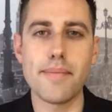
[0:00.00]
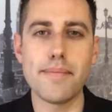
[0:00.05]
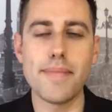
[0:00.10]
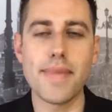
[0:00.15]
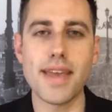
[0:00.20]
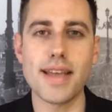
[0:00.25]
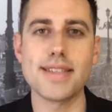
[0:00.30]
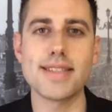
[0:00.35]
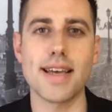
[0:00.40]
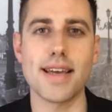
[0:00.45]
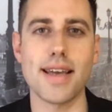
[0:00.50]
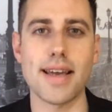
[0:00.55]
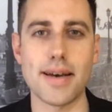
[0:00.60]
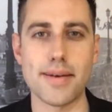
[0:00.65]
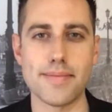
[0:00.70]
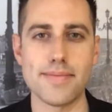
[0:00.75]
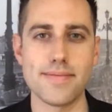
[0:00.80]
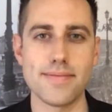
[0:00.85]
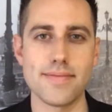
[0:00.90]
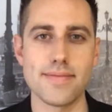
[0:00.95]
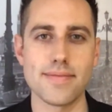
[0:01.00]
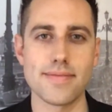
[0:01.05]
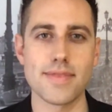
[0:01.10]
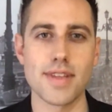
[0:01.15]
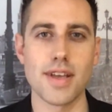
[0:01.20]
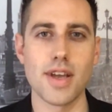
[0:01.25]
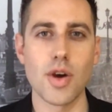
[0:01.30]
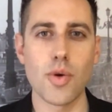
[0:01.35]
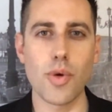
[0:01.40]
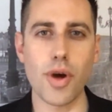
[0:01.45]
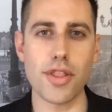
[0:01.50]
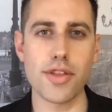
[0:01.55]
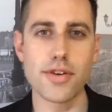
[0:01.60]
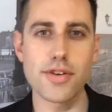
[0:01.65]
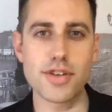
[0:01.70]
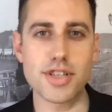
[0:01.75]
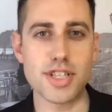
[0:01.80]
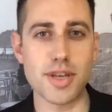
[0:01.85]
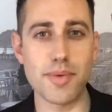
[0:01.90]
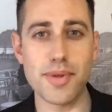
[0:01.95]
me to him, whether
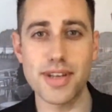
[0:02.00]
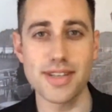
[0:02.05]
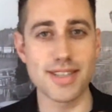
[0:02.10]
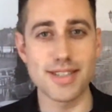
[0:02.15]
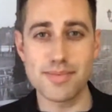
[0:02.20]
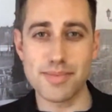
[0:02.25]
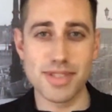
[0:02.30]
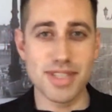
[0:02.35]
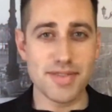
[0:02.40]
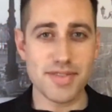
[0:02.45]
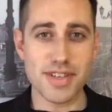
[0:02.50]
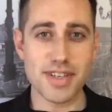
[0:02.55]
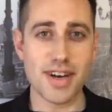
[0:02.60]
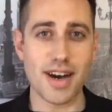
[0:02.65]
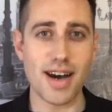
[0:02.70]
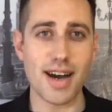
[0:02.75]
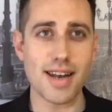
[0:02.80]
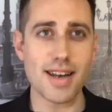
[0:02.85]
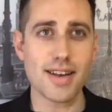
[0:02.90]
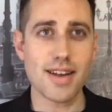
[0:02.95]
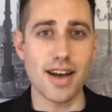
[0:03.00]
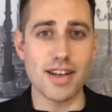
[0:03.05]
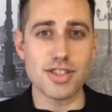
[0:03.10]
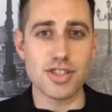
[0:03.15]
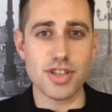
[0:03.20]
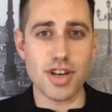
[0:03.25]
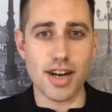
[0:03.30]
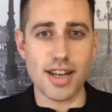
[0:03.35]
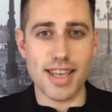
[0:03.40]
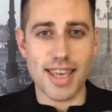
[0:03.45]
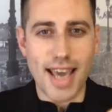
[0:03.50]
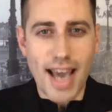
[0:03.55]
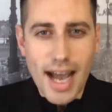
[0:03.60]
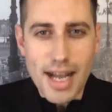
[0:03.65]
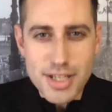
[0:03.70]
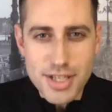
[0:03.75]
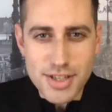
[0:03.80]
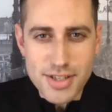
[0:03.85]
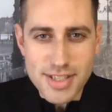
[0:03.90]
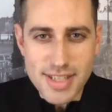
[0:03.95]
you're someone that doesn't believe in God and God's trying to
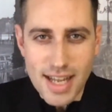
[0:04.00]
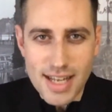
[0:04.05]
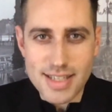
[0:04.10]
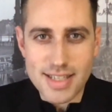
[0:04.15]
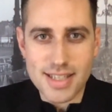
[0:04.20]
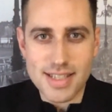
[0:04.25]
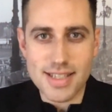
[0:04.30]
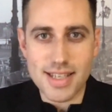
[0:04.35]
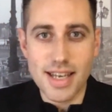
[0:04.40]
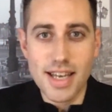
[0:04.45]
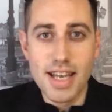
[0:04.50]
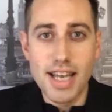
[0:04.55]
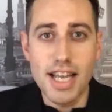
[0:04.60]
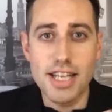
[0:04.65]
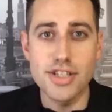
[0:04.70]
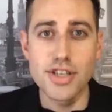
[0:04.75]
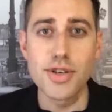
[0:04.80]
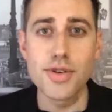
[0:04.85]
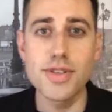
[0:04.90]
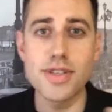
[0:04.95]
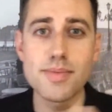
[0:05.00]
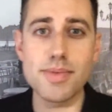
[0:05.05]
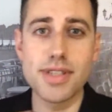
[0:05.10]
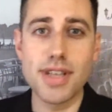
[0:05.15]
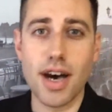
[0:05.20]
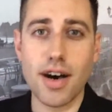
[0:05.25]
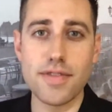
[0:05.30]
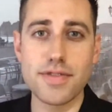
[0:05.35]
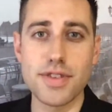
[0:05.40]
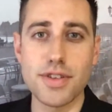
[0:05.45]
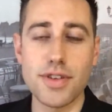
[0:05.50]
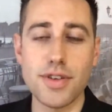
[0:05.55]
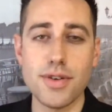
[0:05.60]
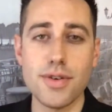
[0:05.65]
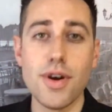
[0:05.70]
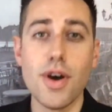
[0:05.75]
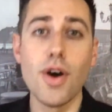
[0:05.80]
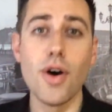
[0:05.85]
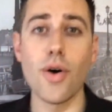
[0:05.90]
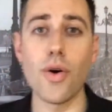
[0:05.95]
catch your attention to introduce himself to you,
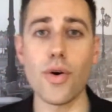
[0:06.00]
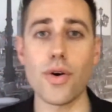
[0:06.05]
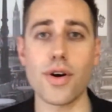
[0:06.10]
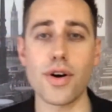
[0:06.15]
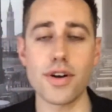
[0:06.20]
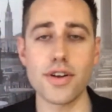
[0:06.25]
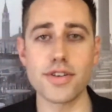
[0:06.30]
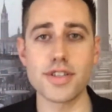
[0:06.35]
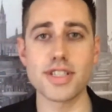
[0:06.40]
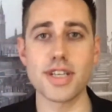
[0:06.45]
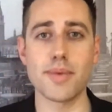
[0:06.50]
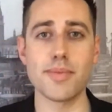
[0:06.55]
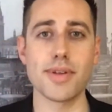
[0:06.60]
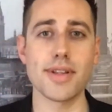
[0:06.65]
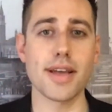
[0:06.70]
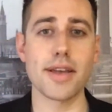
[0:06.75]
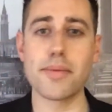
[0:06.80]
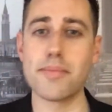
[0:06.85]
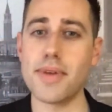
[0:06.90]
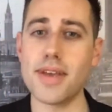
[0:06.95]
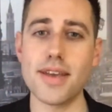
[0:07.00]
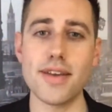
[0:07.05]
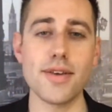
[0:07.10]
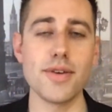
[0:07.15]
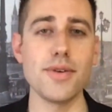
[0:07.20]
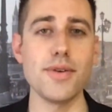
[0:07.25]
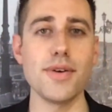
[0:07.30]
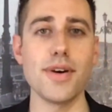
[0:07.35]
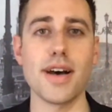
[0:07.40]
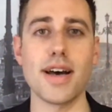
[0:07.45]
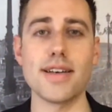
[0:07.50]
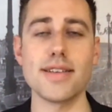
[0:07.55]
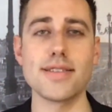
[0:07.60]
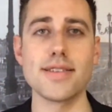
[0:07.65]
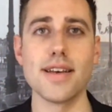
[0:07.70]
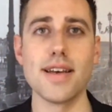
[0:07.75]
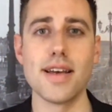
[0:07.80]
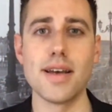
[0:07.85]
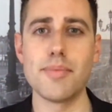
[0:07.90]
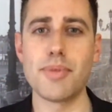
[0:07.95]
or you're someone like me who has
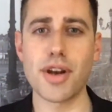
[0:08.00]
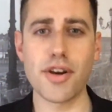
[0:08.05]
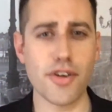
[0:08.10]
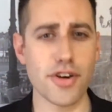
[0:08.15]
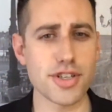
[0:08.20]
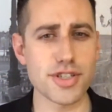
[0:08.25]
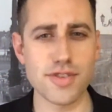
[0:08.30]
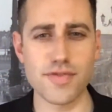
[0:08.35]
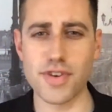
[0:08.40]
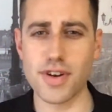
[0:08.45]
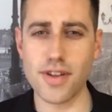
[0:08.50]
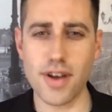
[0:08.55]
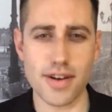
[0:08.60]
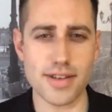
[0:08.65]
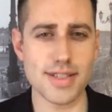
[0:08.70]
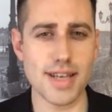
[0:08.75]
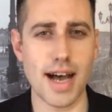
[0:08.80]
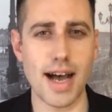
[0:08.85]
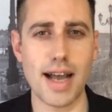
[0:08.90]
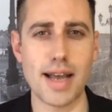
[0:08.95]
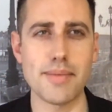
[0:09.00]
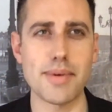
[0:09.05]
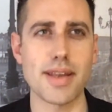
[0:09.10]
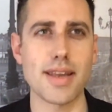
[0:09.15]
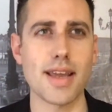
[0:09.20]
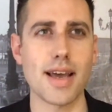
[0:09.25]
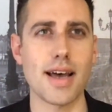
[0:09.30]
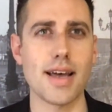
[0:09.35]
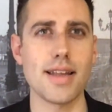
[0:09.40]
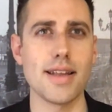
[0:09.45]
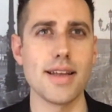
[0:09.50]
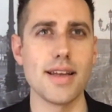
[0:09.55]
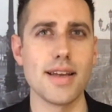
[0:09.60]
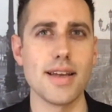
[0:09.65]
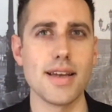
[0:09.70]
been a Christian for a long time, and yet